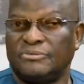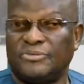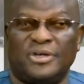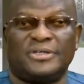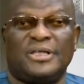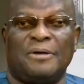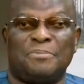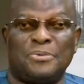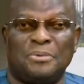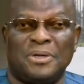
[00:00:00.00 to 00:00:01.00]
For
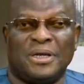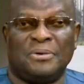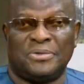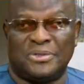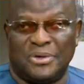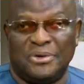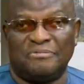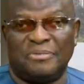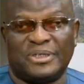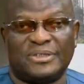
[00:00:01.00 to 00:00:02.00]
example, when I was in
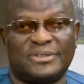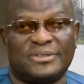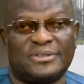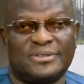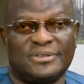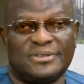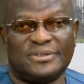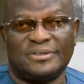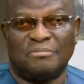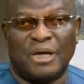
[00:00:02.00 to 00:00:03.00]
government,
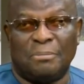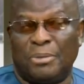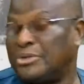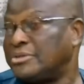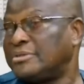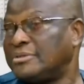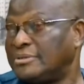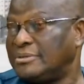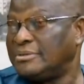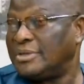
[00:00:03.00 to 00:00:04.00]
my boss,
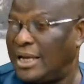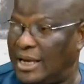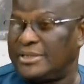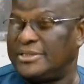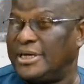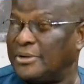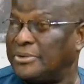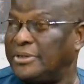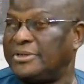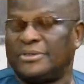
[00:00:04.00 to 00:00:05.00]
Alhaji
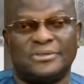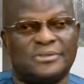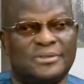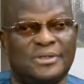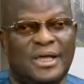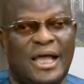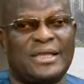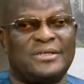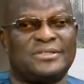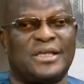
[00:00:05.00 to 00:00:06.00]
Jakonde,
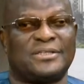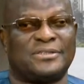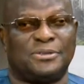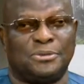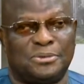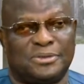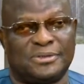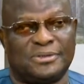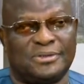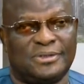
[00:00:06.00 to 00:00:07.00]
had this attitude.
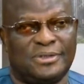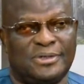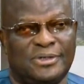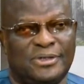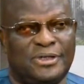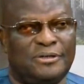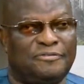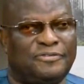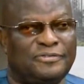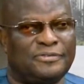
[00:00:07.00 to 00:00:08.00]

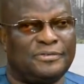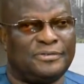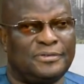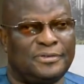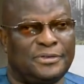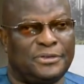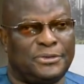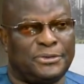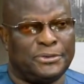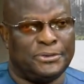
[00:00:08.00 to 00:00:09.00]
If
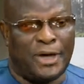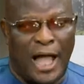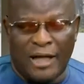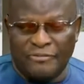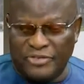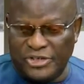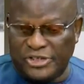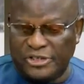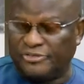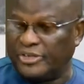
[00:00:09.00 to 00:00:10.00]
you have
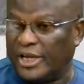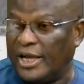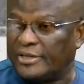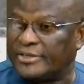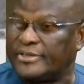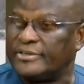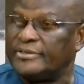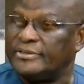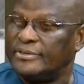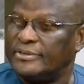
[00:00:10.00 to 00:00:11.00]
itchy fingers,
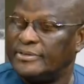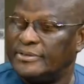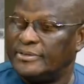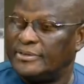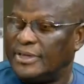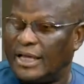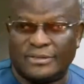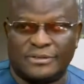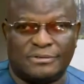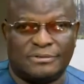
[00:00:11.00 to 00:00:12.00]

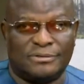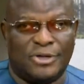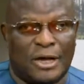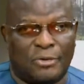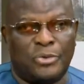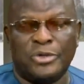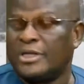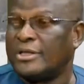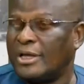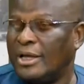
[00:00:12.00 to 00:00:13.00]
that you are quick
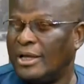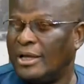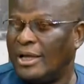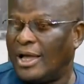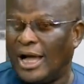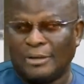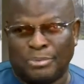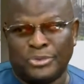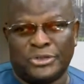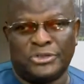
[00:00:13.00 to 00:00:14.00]
at
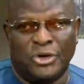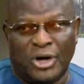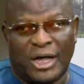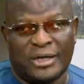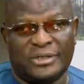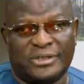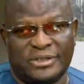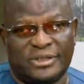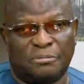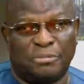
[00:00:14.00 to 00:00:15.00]
putting your hand
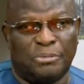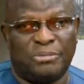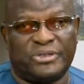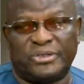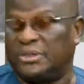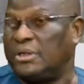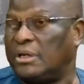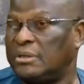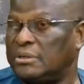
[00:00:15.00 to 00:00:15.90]
in the public till,